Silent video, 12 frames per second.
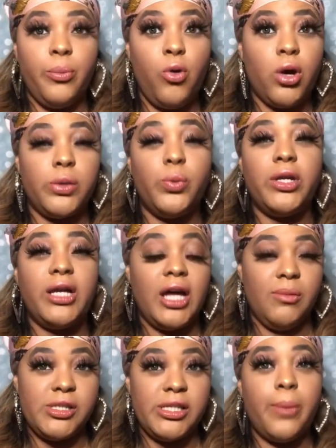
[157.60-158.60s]
important when it
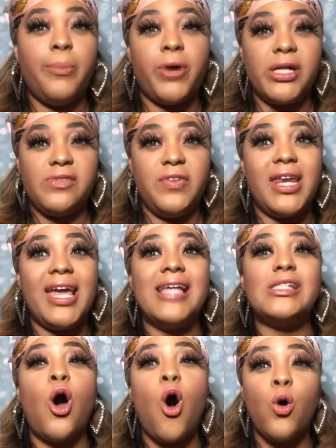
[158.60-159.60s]
comes to breastfeeding
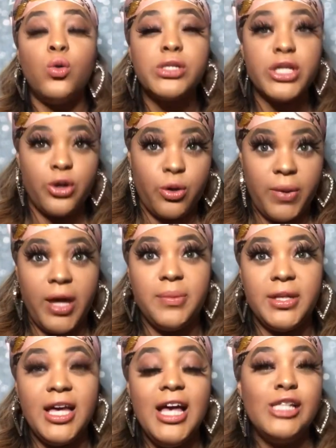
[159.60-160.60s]
is holding your
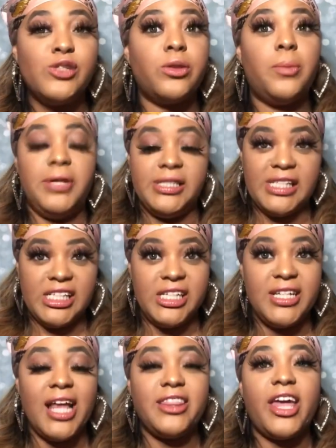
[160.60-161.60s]
baby. So the
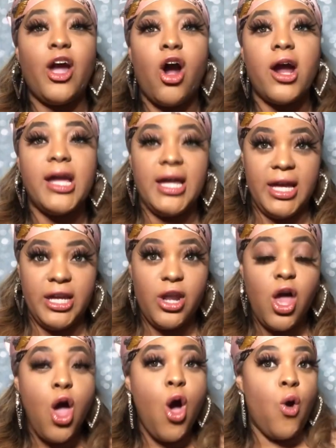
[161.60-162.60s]
position that they are
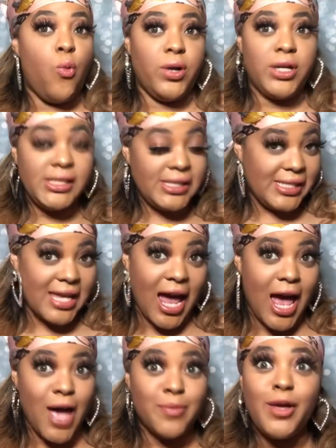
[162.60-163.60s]
in when it's
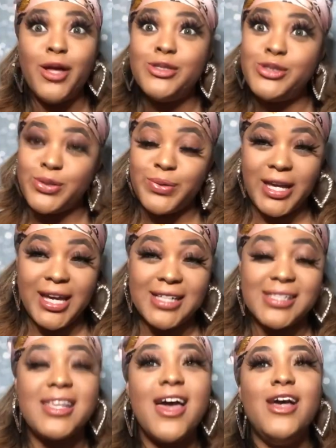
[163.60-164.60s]
time to
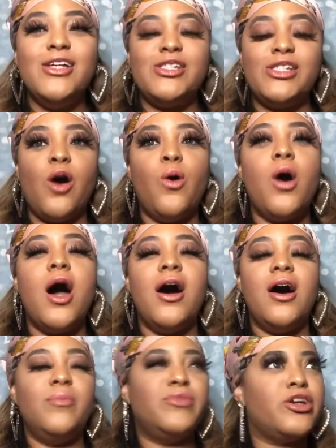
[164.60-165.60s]
eat. So
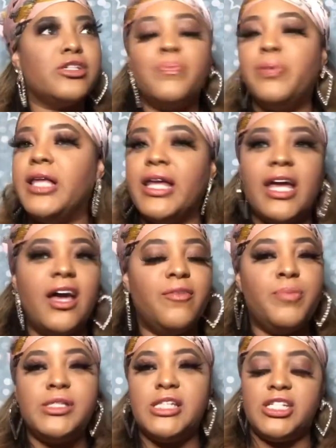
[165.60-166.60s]
there's plenty of
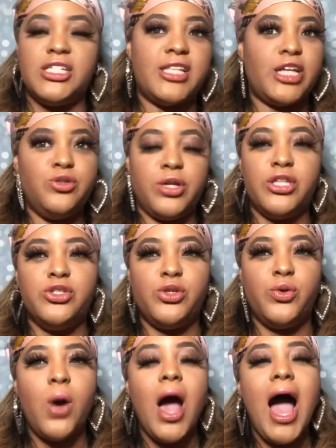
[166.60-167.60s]
positions that you can
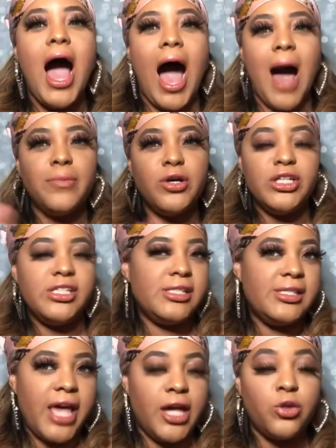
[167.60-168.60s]
do. I'm gonna
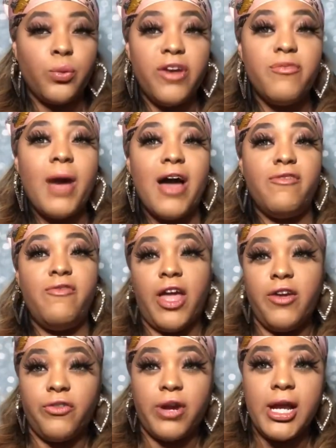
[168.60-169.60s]
just take three of my
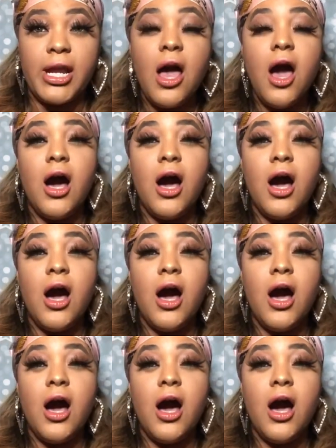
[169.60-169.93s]
favorite,